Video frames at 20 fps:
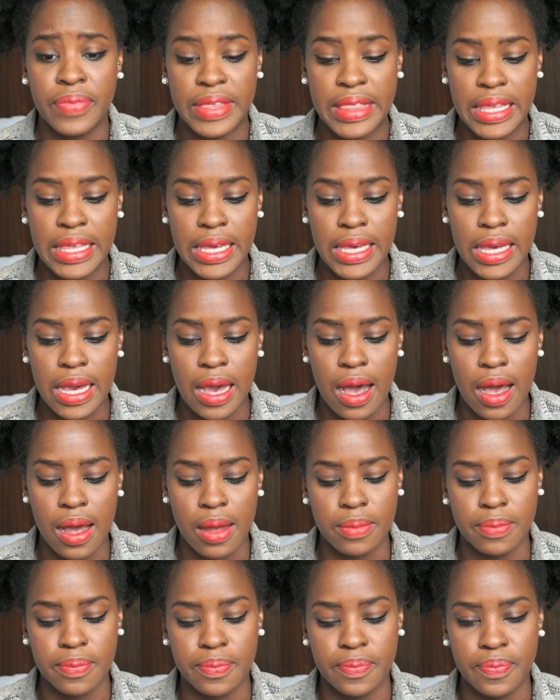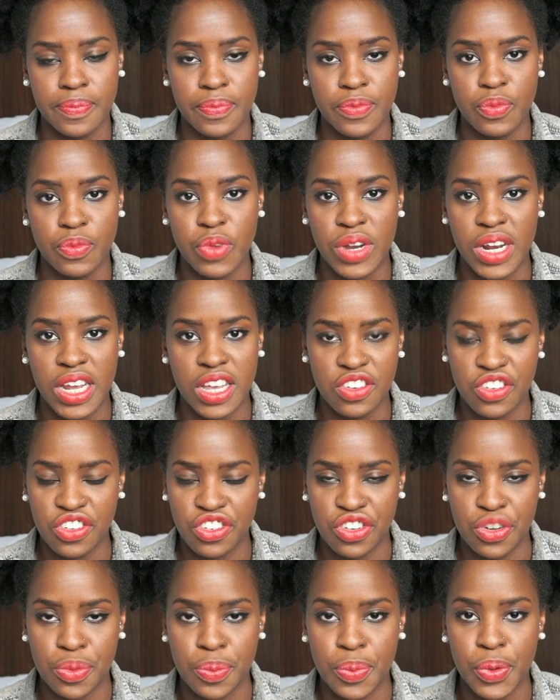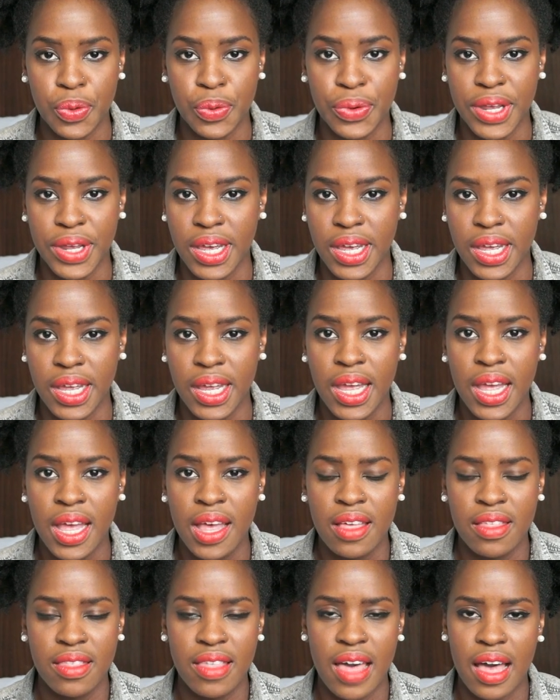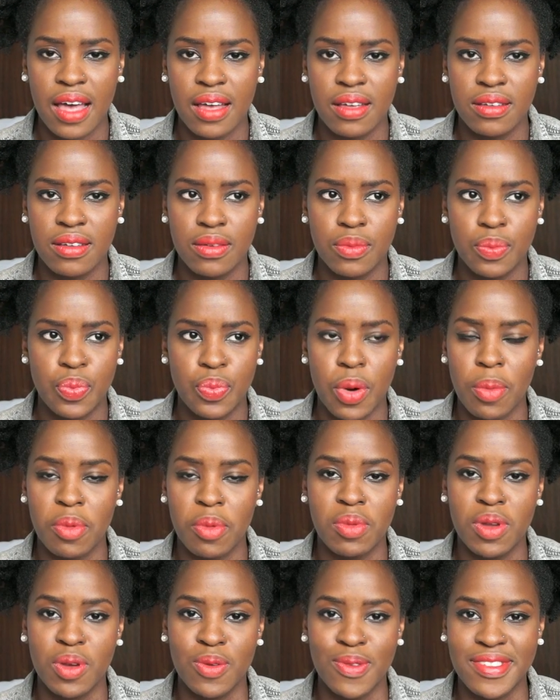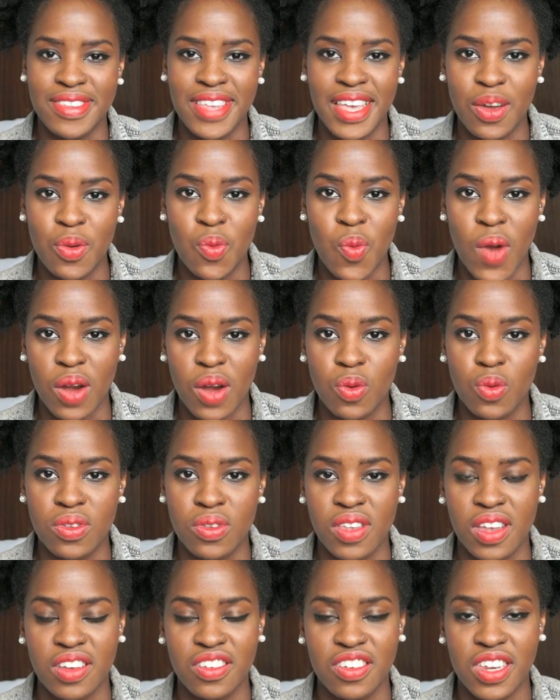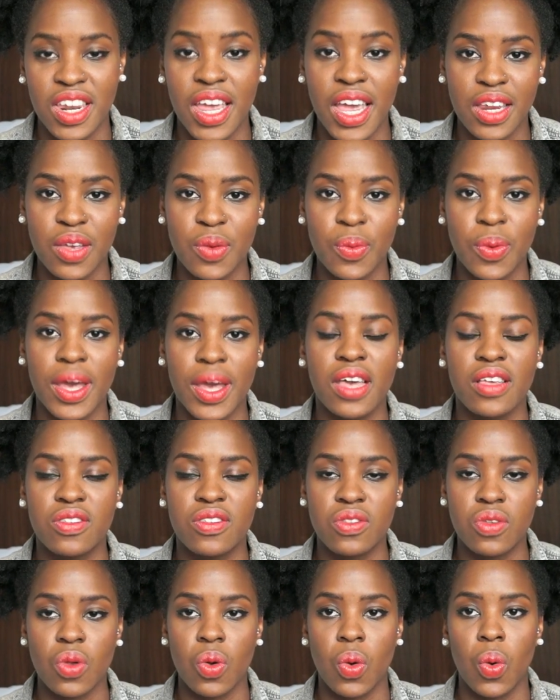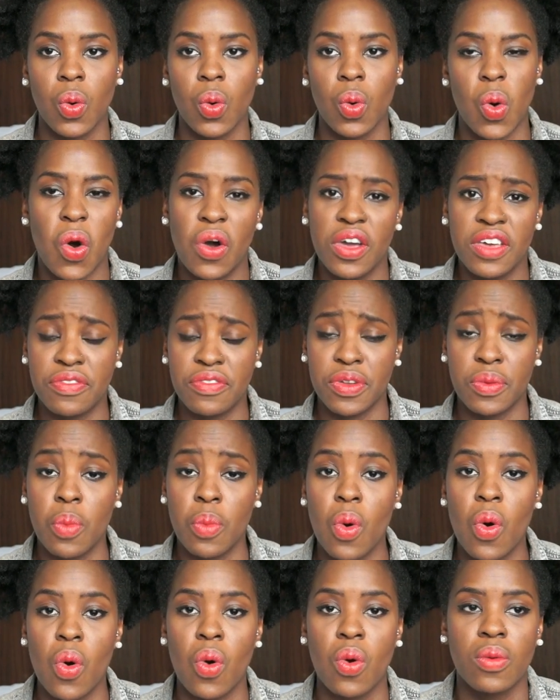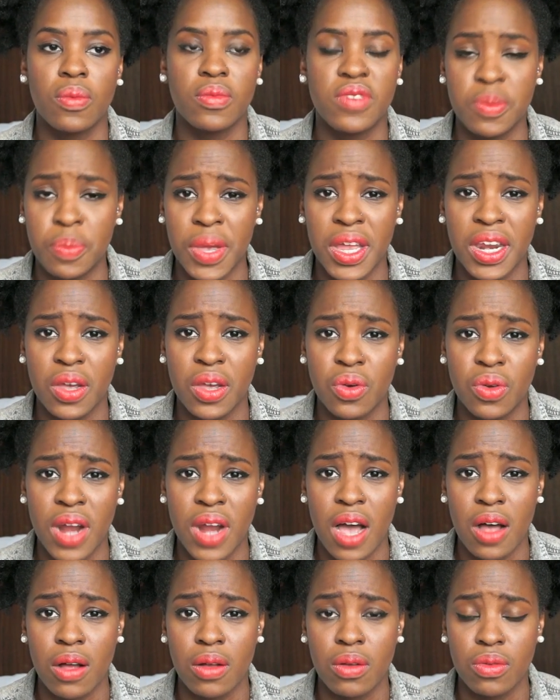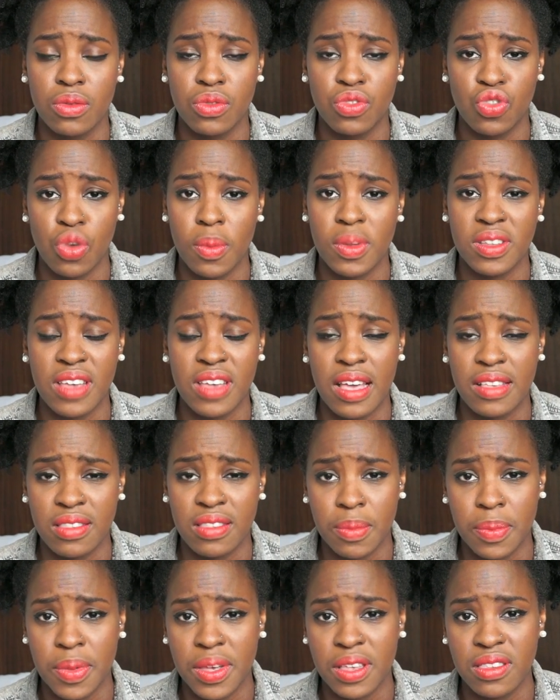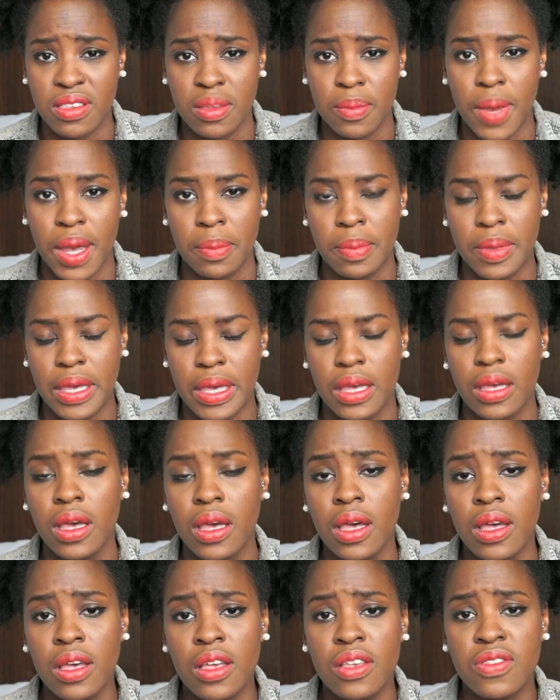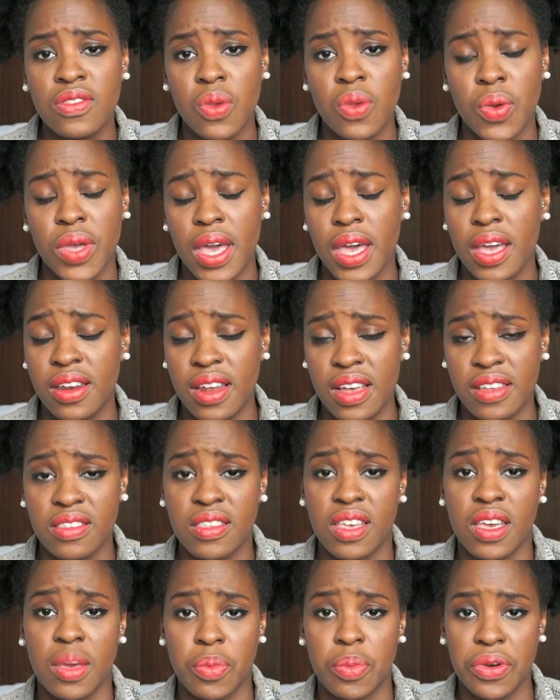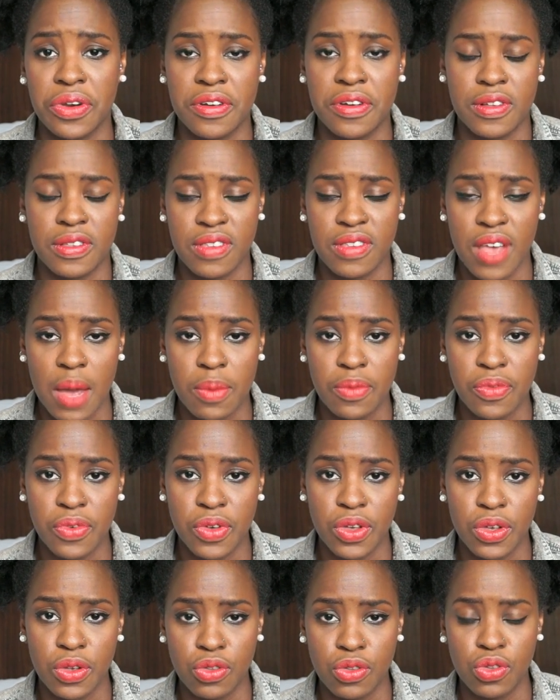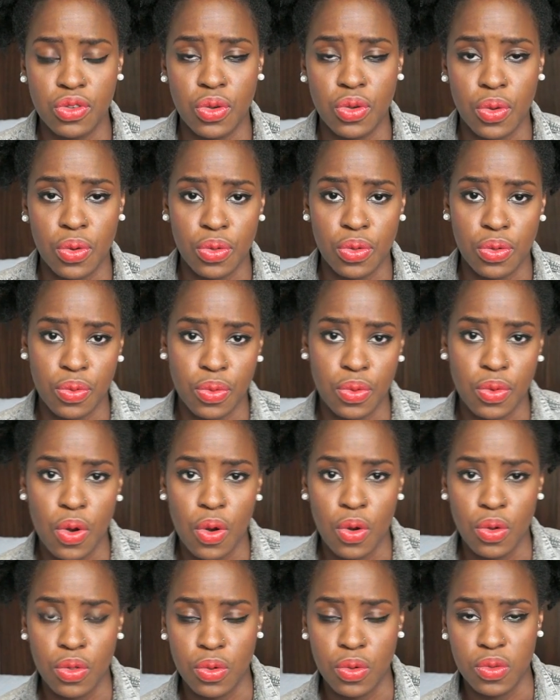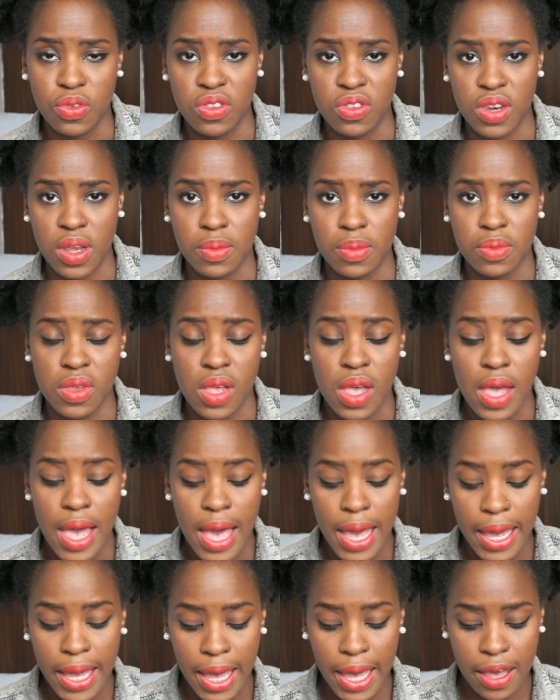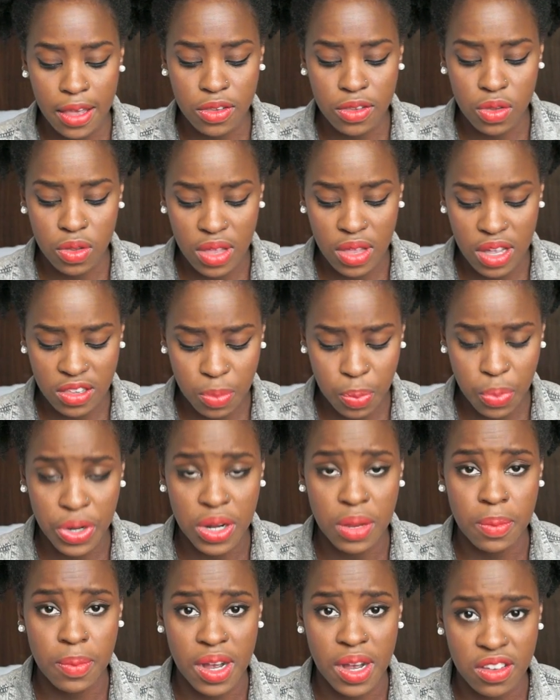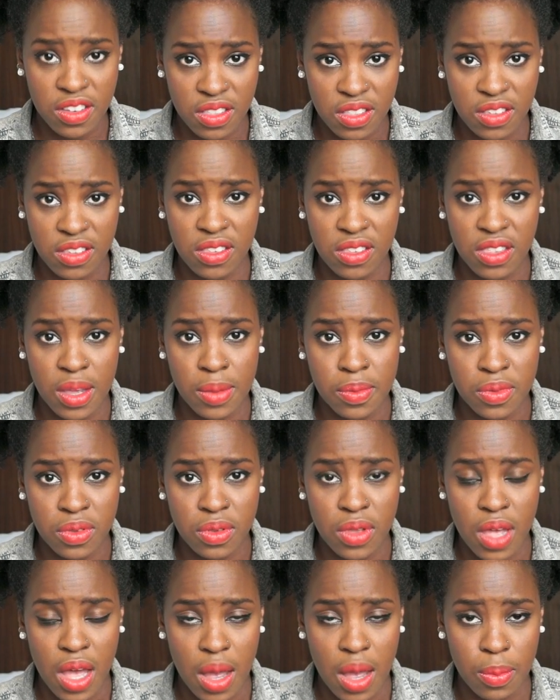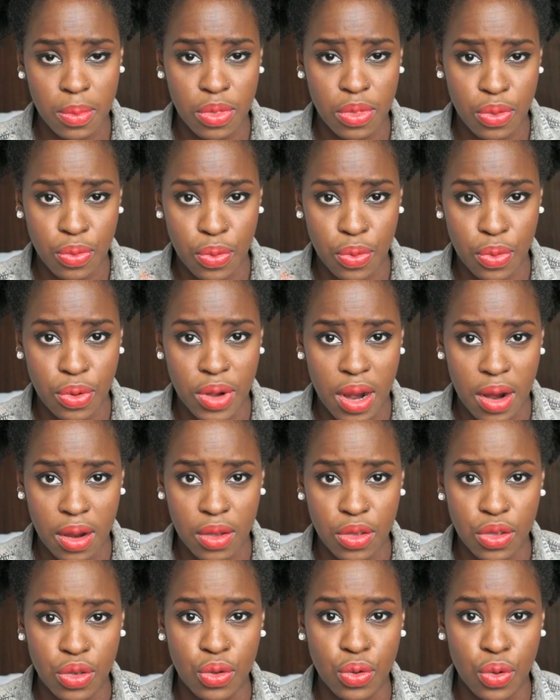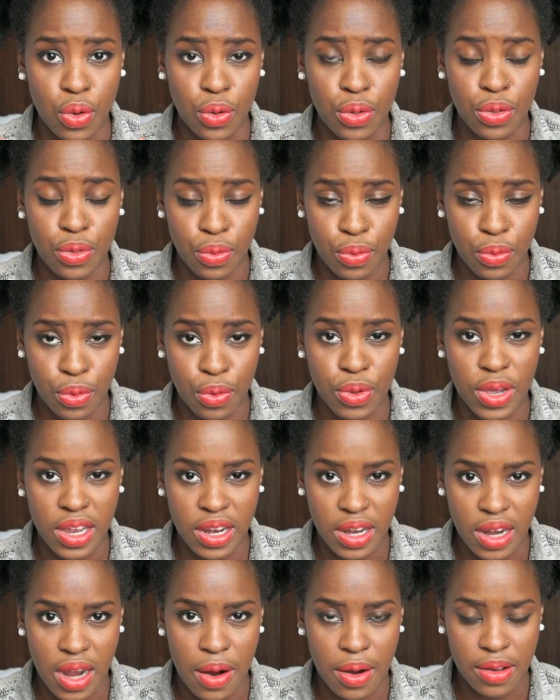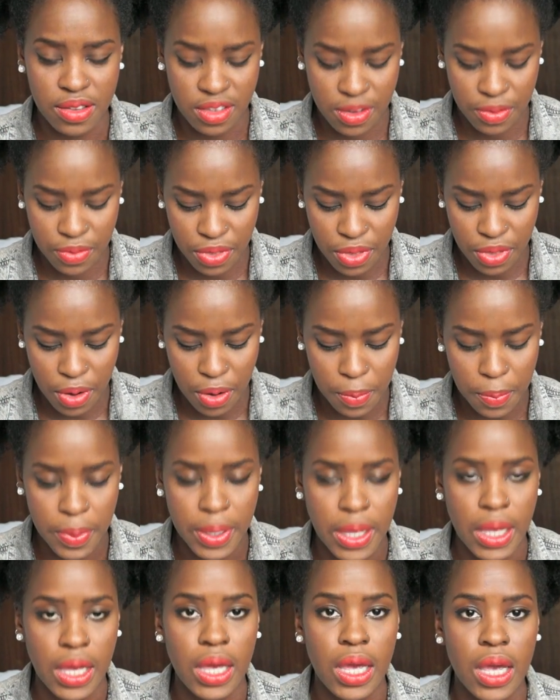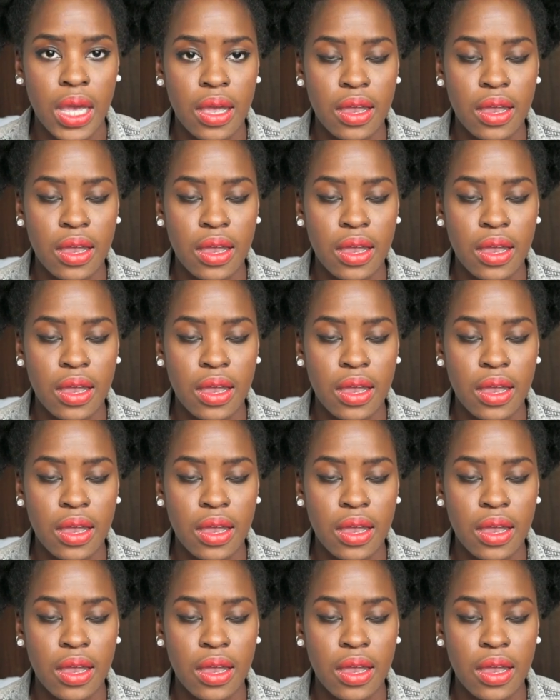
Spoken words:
the relationship building, that probably would take one whole session anyway, so, or even more depending on how traumatized the person might be. So yeah, it does take a period of time for you to go through all those steps. Okay, so that's pretty much the steps you go through in narrative therapy.